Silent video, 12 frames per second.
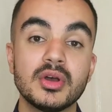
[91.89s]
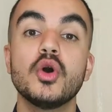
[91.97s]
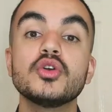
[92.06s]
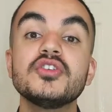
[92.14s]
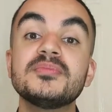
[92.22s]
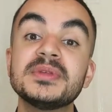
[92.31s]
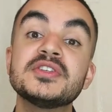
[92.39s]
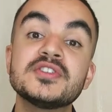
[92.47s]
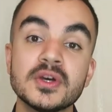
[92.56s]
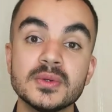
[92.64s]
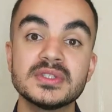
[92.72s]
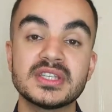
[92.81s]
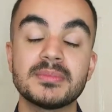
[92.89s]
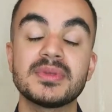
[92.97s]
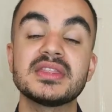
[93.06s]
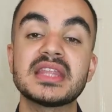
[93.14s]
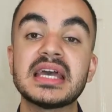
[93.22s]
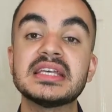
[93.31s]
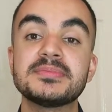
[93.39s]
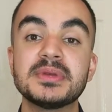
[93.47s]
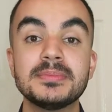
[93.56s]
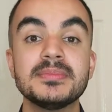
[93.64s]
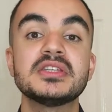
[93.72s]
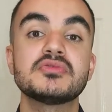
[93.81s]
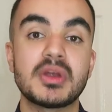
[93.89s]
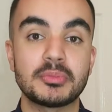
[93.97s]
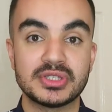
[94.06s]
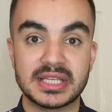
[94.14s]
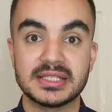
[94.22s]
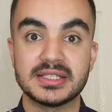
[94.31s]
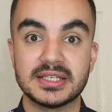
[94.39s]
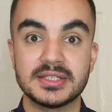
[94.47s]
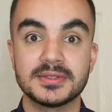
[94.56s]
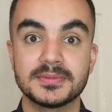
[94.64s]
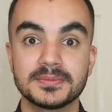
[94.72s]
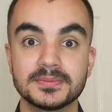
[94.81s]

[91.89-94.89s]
or you've been sold something that has been misrepresented.